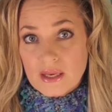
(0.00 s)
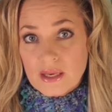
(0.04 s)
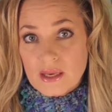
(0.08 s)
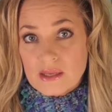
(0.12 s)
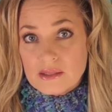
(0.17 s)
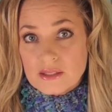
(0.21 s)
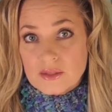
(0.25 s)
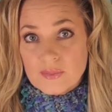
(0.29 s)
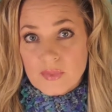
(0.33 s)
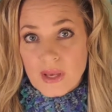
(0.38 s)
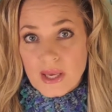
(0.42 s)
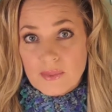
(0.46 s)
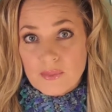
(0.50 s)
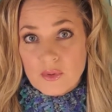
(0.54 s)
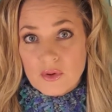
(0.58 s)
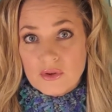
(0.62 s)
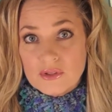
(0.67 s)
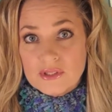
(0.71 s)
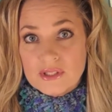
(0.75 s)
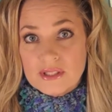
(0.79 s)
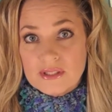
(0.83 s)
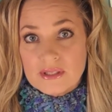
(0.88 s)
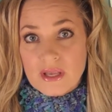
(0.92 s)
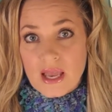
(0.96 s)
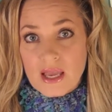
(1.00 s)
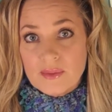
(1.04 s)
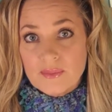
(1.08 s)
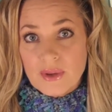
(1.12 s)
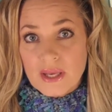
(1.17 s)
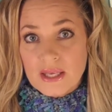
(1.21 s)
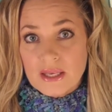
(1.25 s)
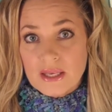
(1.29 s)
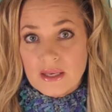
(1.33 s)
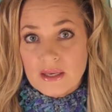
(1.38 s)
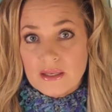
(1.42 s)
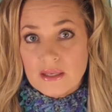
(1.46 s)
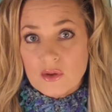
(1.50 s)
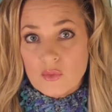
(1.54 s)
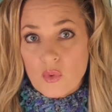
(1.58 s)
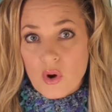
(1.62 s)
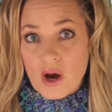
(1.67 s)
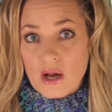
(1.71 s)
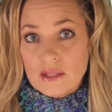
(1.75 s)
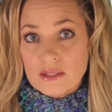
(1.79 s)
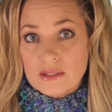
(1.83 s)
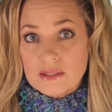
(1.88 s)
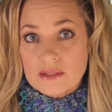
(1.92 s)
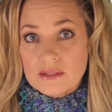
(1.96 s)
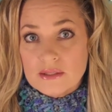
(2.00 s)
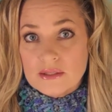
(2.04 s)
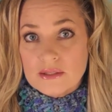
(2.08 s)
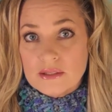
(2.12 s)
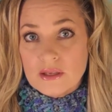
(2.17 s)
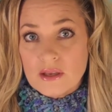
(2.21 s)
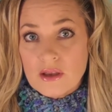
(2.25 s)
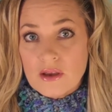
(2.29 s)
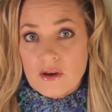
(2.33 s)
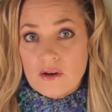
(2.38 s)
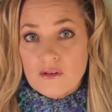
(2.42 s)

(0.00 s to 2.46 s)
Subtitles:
It's a paper designed by Kitty Wallace